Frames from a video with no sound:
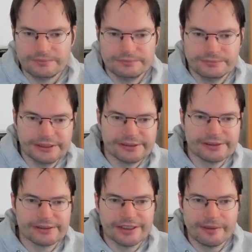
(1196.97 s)

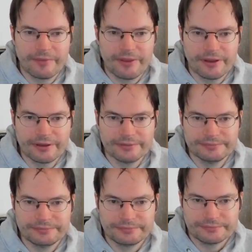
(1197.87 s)
means the same thing.
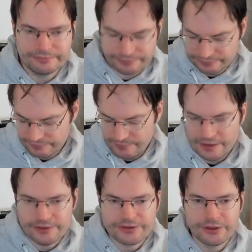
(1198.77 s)

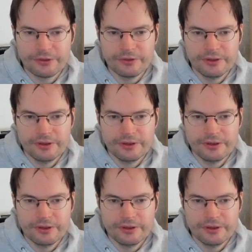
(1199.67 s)
So